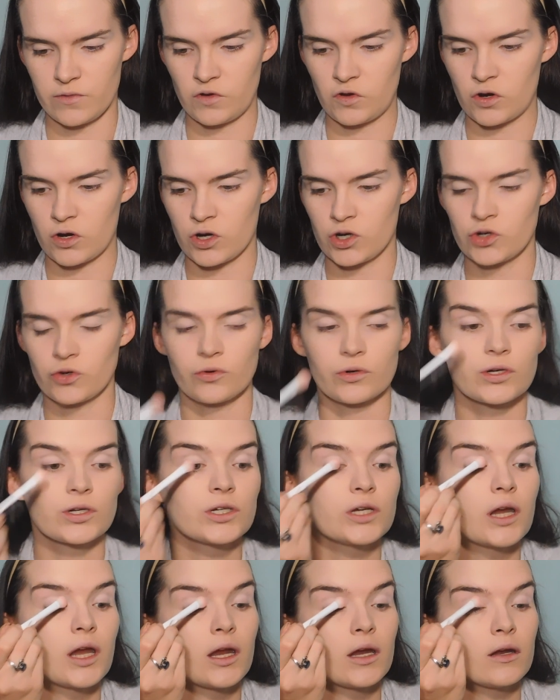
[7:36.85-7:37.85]
of contour
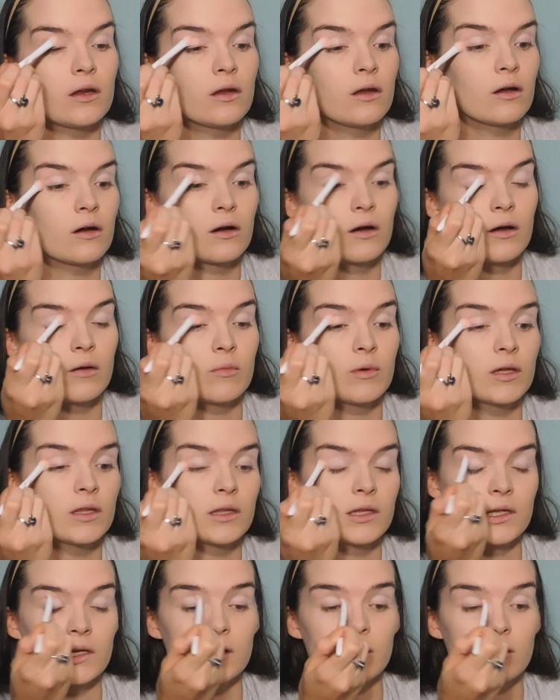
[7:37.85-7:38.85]
shade on my
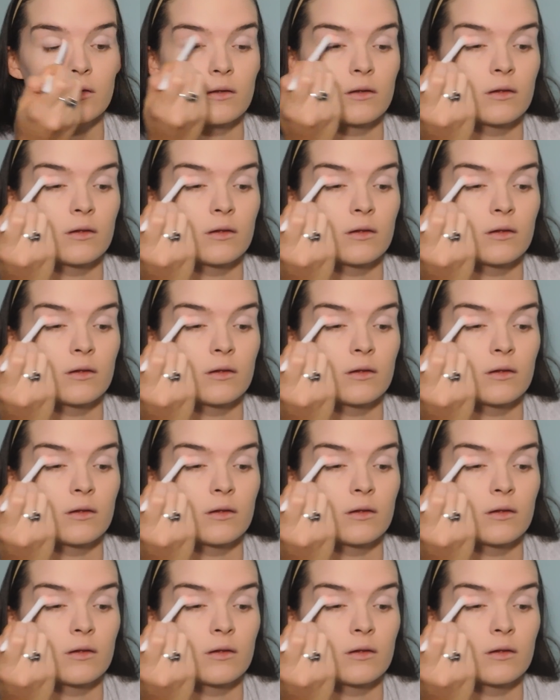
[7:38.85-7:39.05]
lid.